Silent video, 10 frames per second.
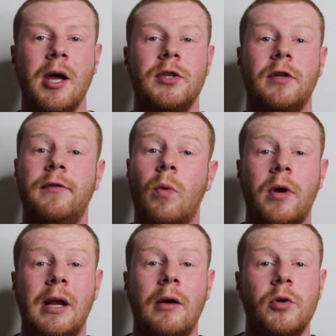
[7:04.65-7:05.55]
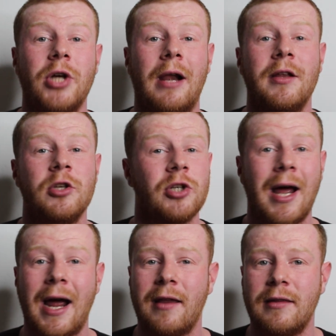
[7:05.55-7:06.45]
So if you want a little challenge,
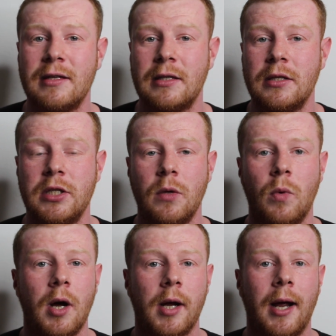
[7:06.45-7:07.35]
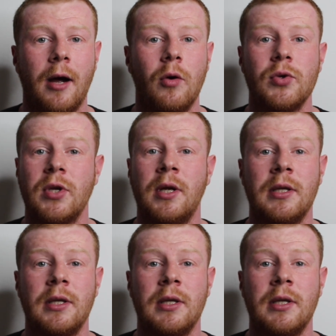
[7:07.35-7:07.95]
add this into your workouts.